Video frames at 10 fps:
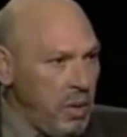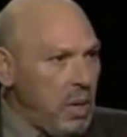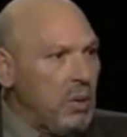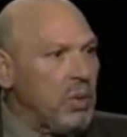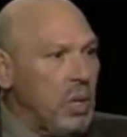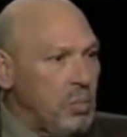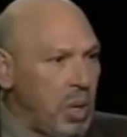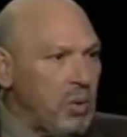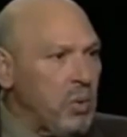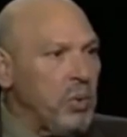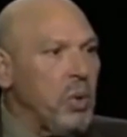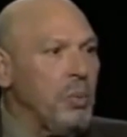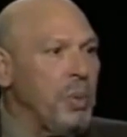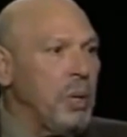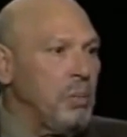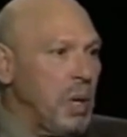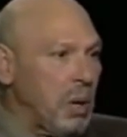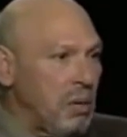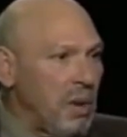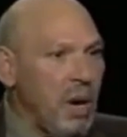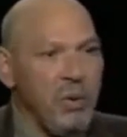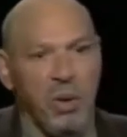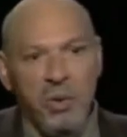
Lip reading: theaters that are based on European American values.